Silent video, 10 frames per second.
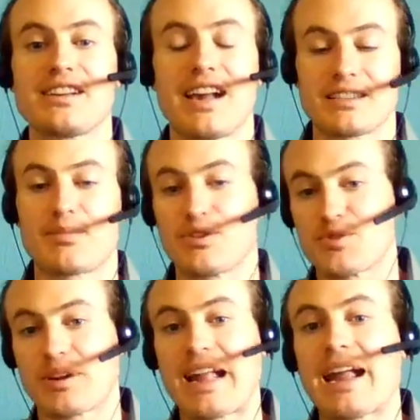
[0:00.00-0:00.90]
as opposed to
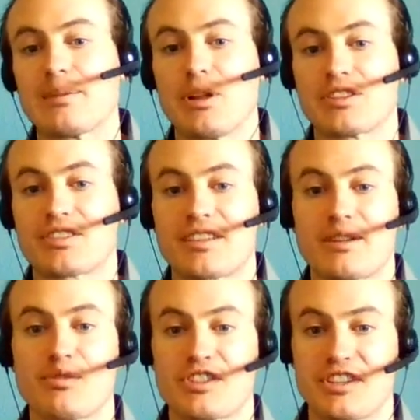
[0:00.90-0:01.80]
a catabolic state,
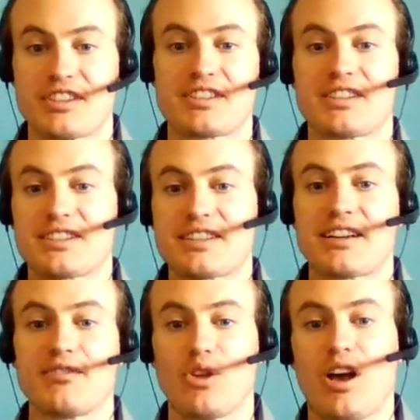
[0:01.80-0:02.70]
which is this state
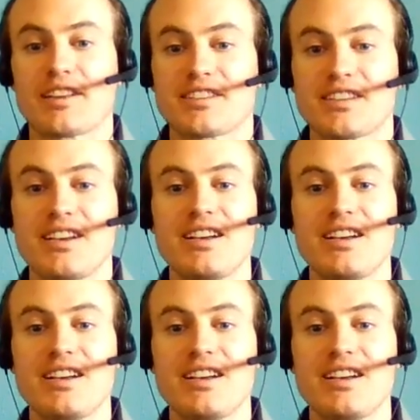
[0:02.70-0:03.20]
of loss,